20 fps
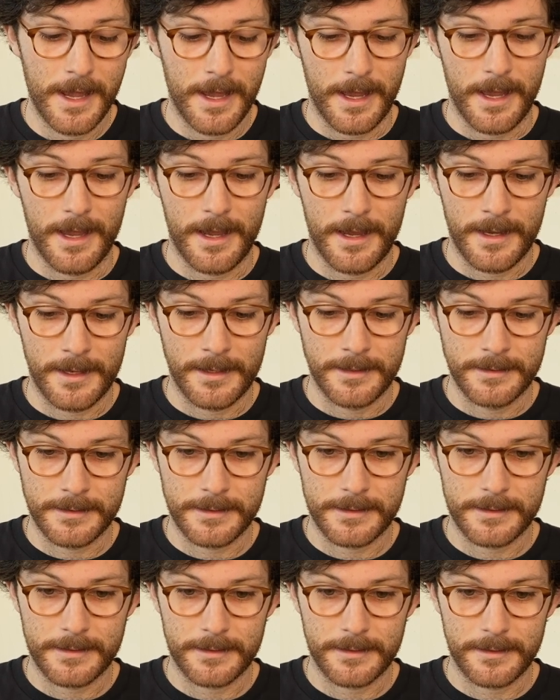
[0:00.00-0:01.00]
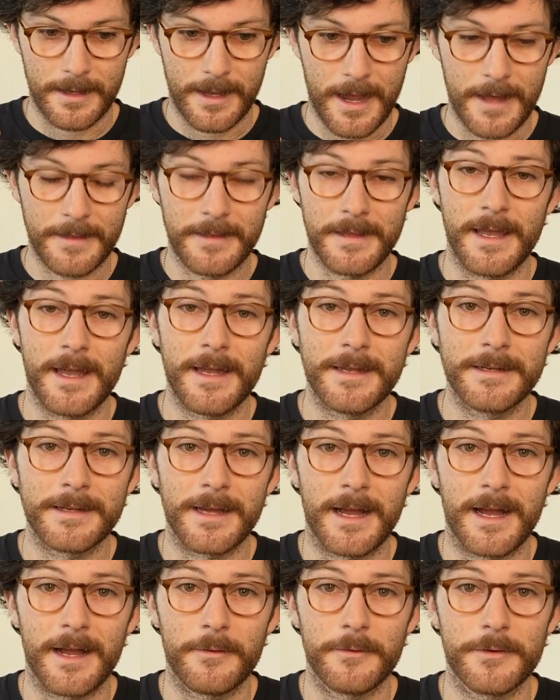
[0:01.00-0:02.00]
and at the end,
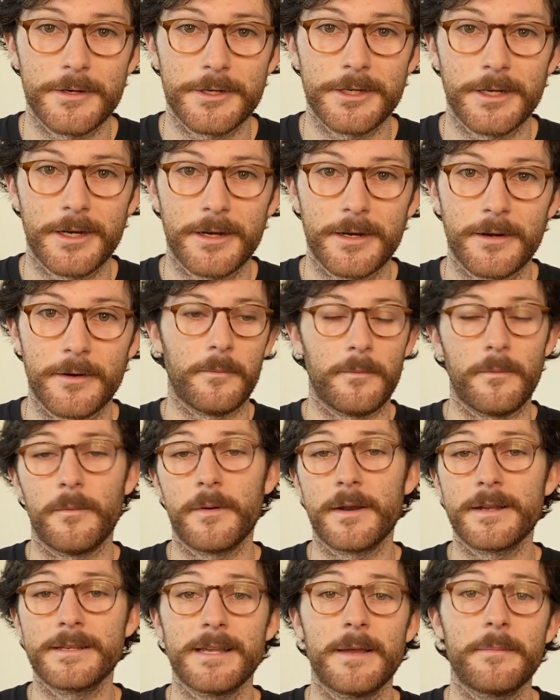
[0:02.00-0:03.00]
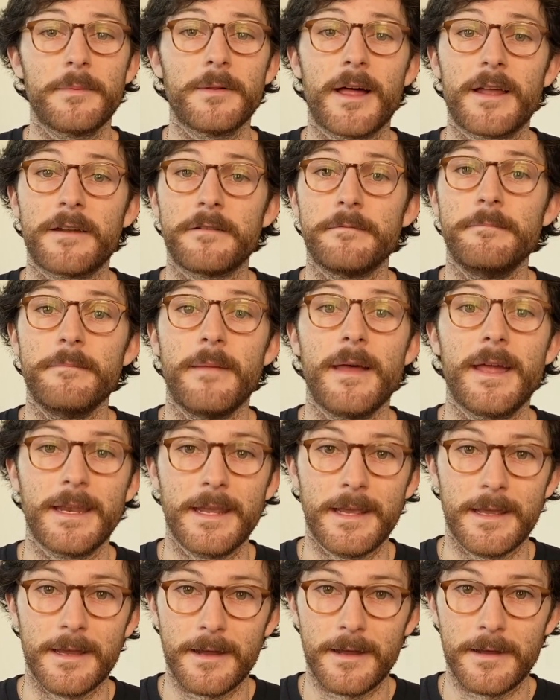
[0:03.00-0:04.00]
I want to share one example out of
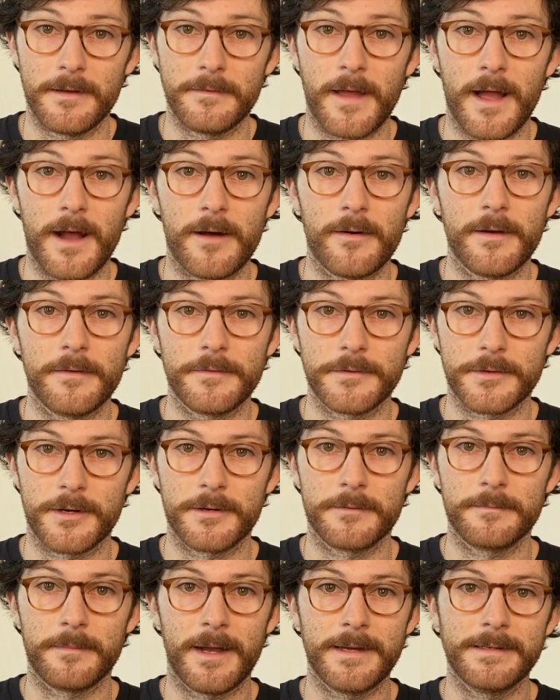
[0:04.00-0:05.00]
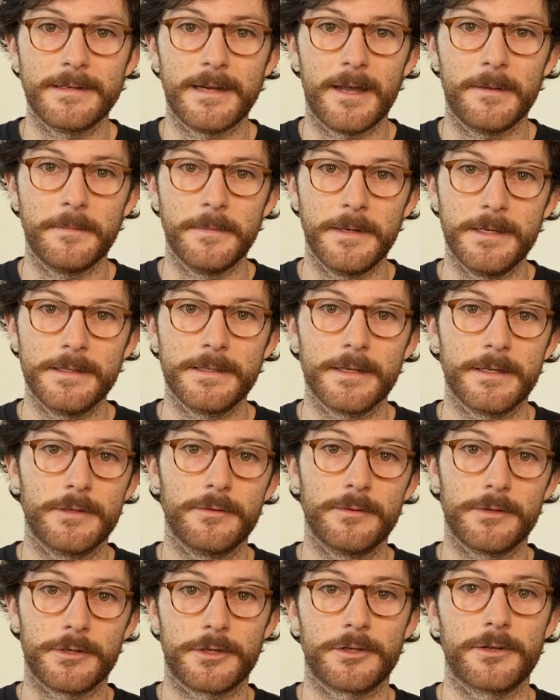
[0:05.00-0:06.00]
many of how I've turned my diabetes
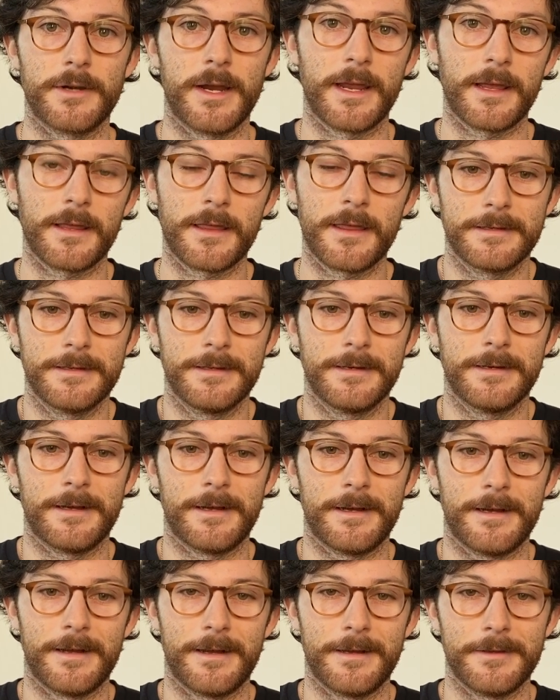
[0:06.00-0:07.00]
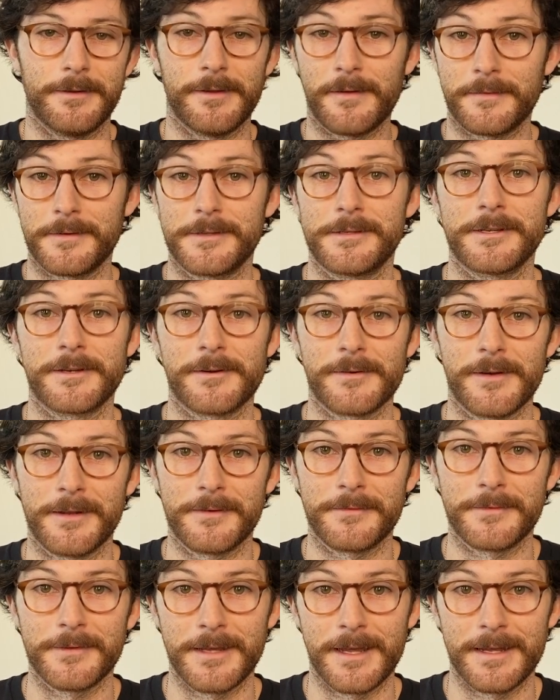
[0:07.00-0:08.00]
into a strength. You'll have to stick around
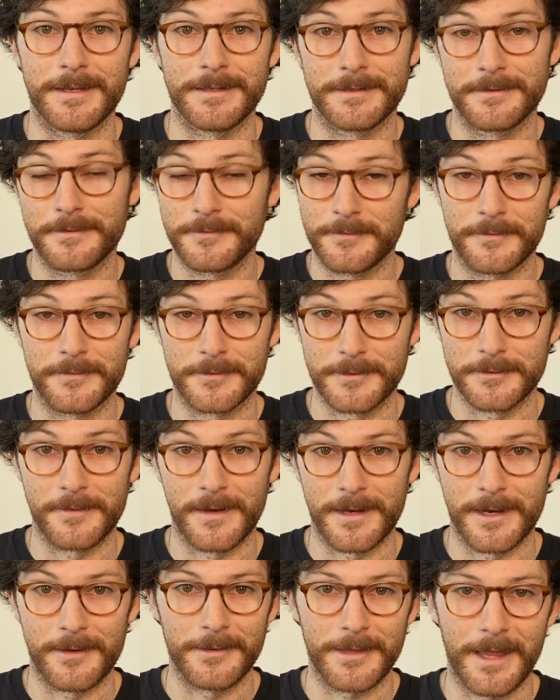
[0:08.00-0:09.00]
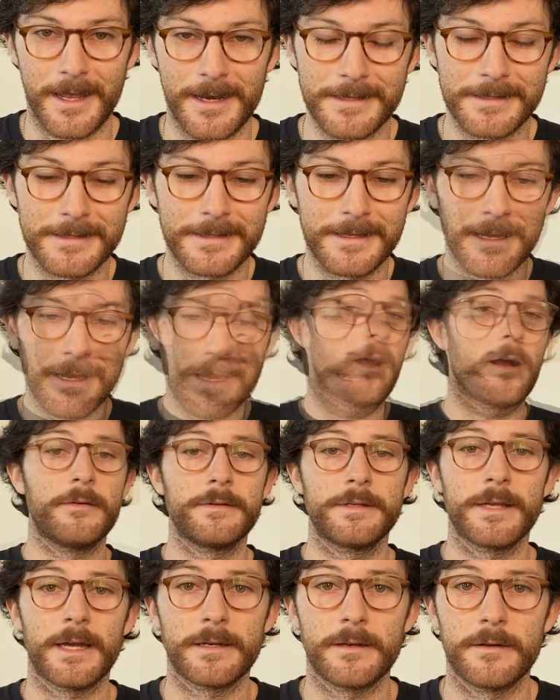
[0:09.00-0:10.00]
for the end to find out what that is. I
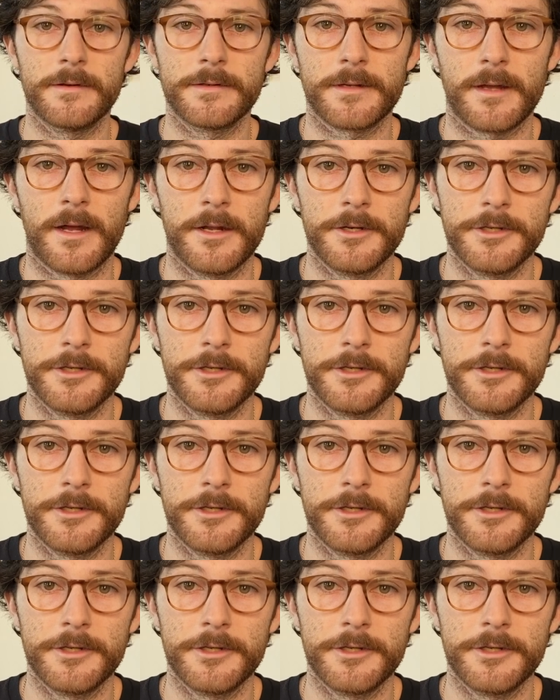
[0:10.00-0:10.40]
was diagnosed on